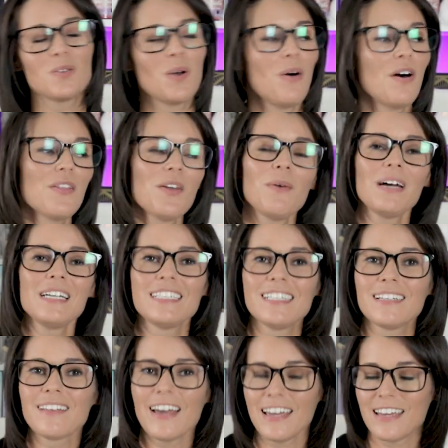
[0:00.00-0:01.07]
So although I
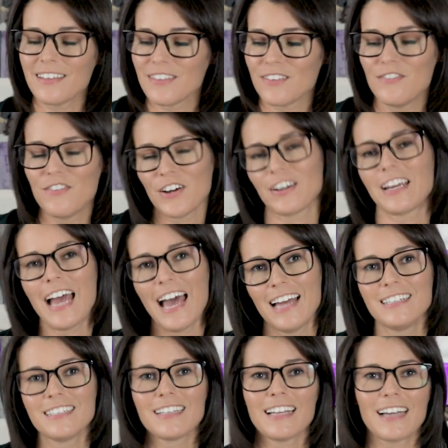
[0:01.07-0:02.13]
did like the very
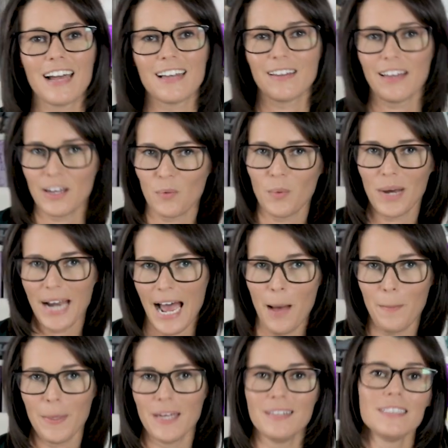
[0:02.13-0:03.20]
end, like, I like what
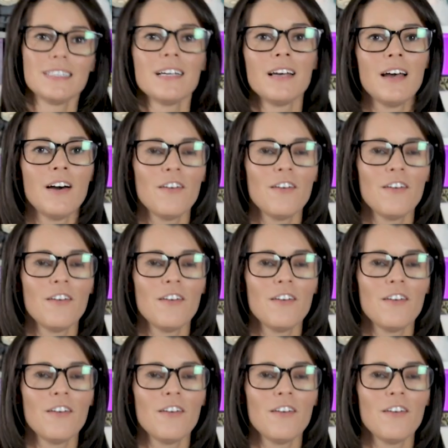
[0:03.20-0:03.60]
happened